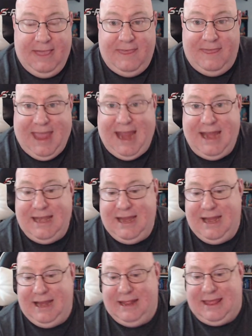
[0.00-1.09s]
They
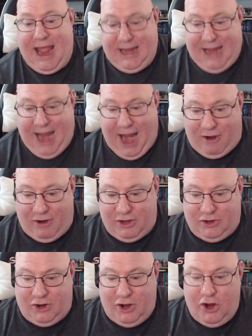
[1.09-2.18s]
needed that
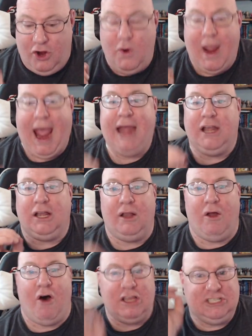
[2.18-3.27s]
character who had
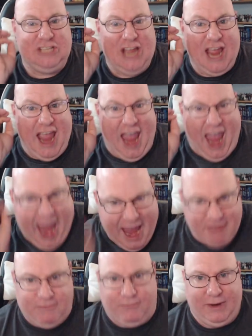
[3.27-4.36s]
lost
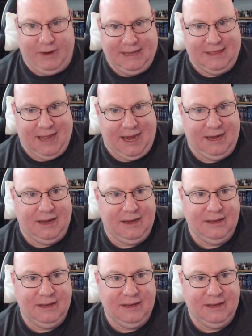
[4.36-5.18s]
everything